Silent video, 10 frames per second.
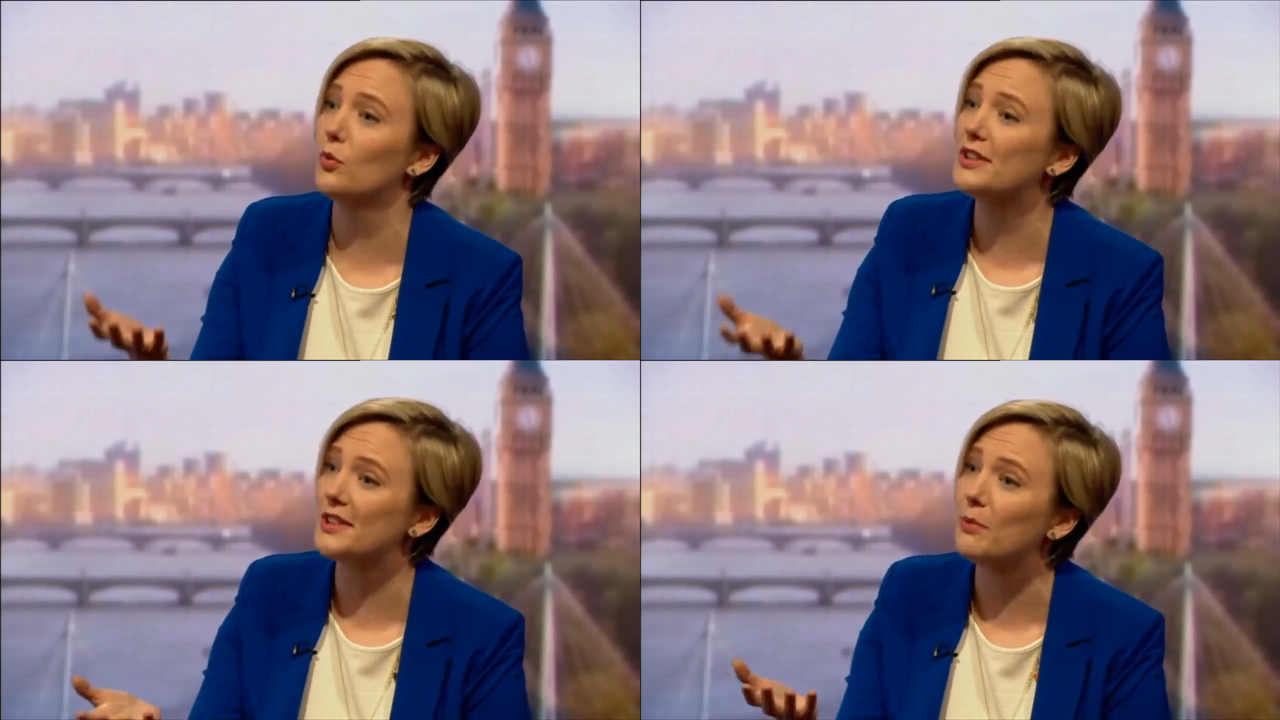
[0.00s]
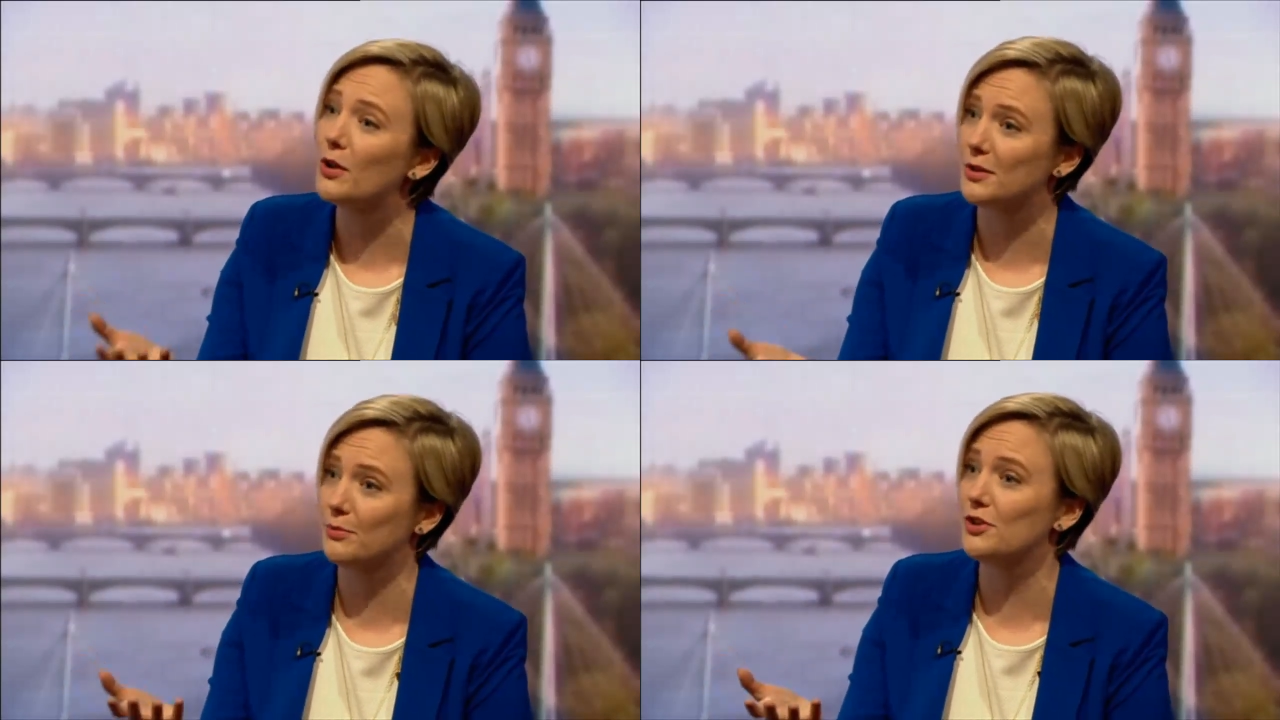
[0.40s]
what is
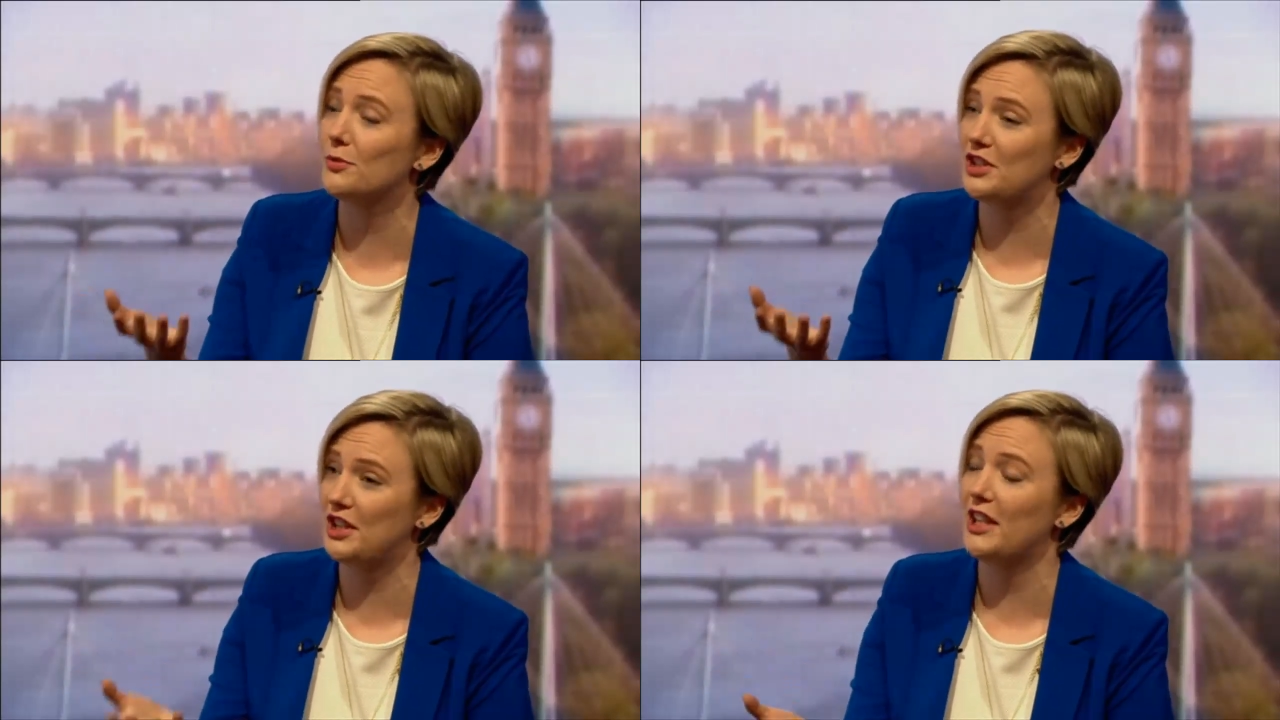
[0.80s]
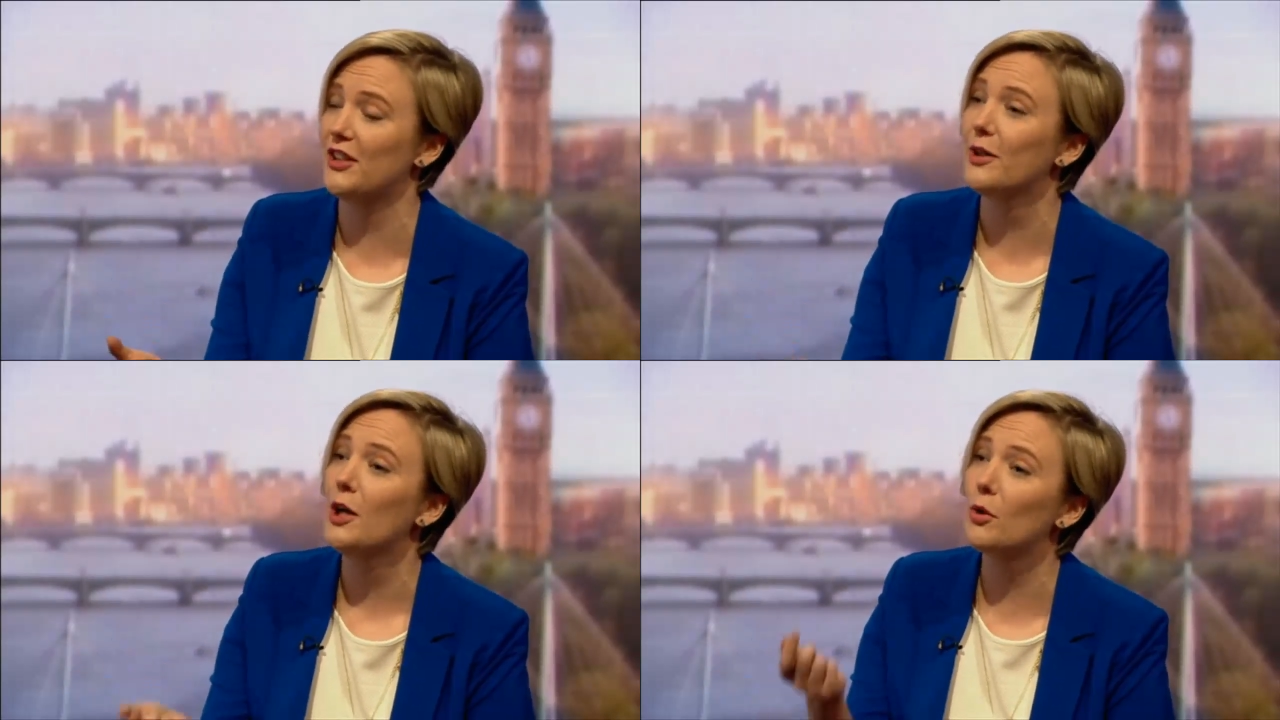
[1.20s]
possible to
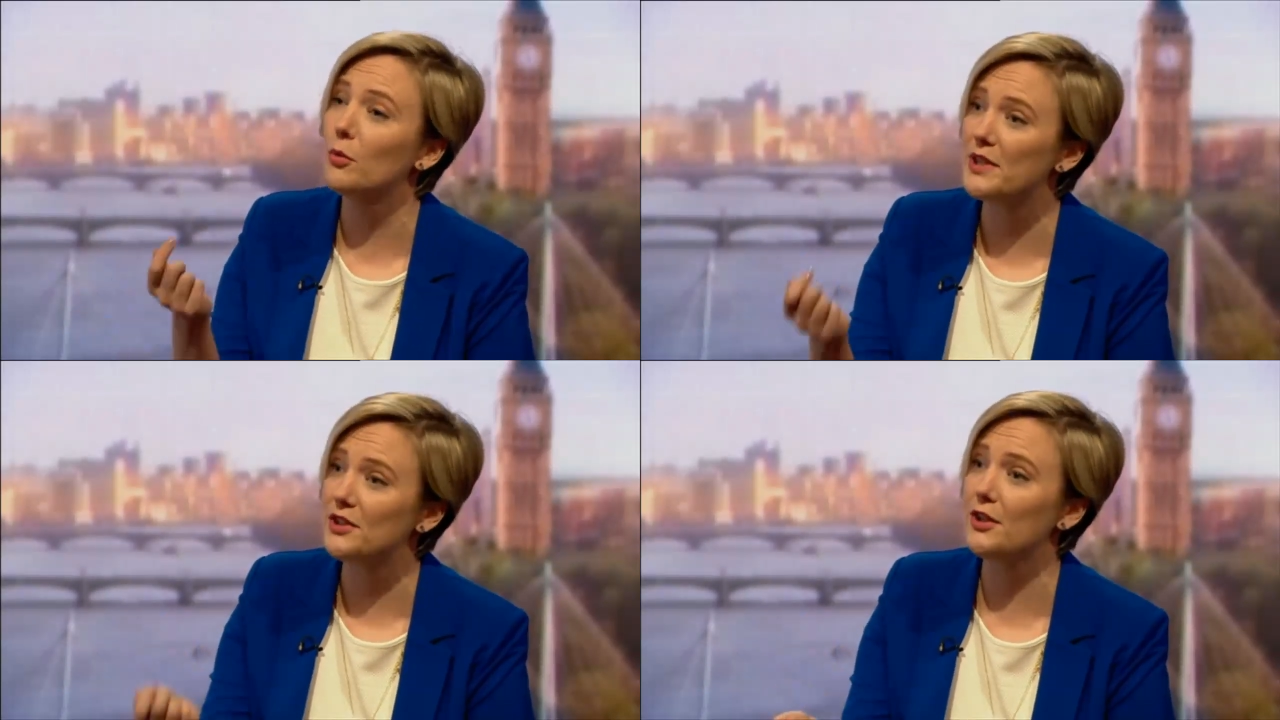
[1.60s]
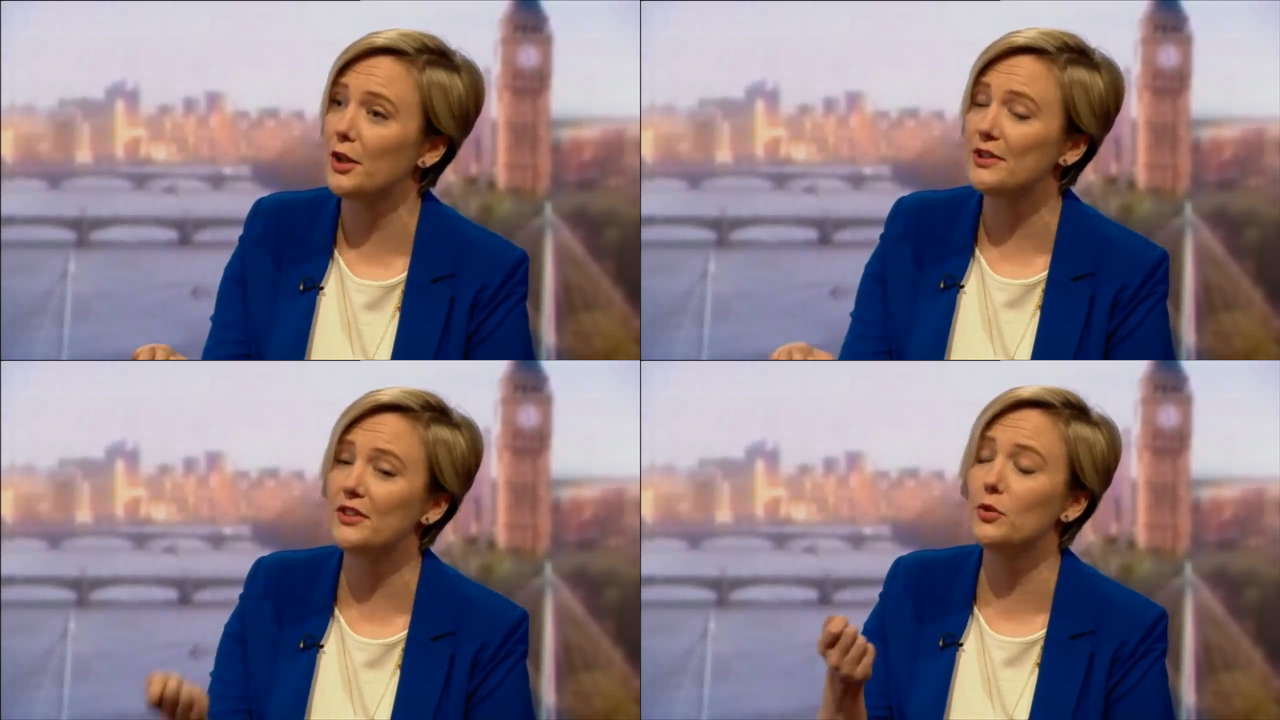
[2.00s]
achieve, but what we do
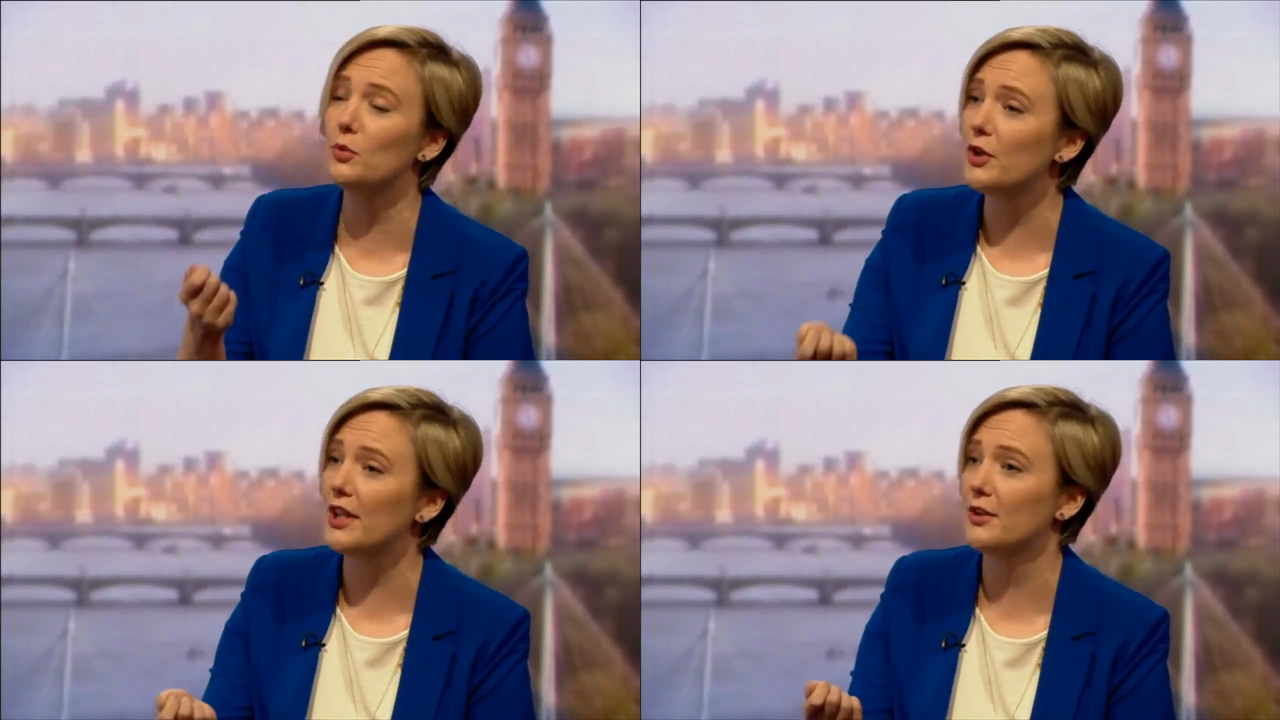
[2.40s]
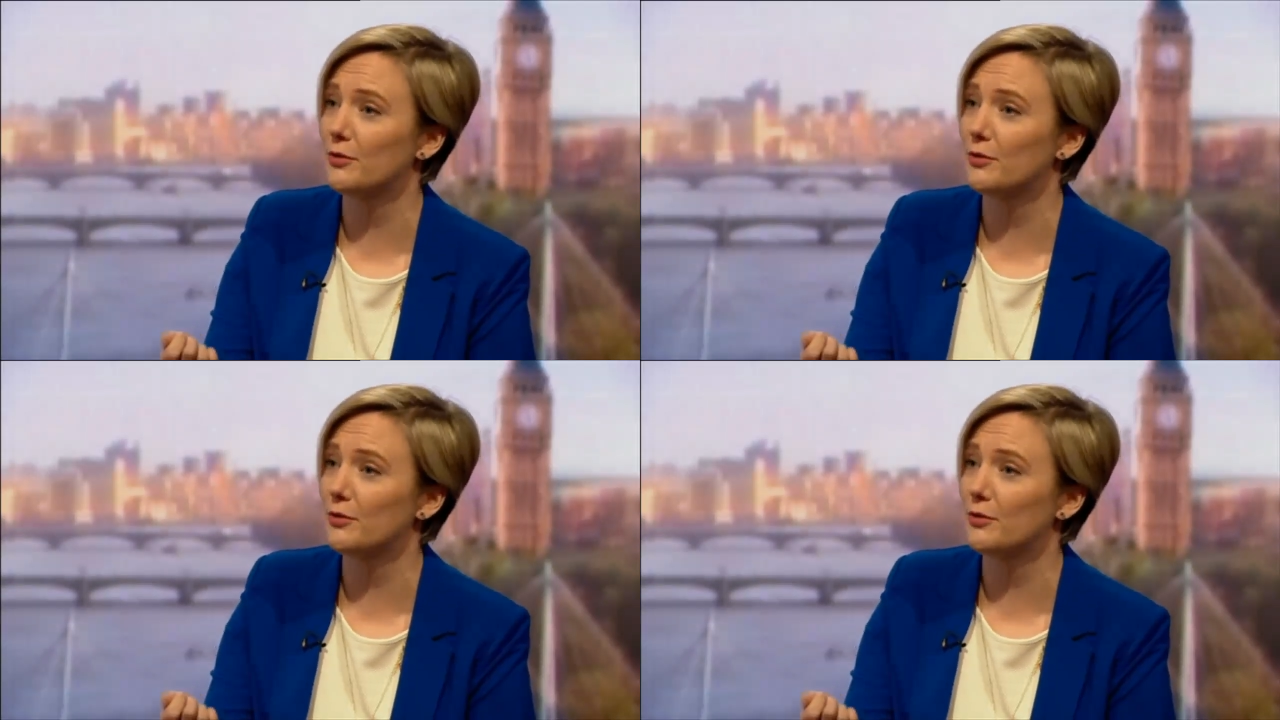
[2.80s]
know is if you walk in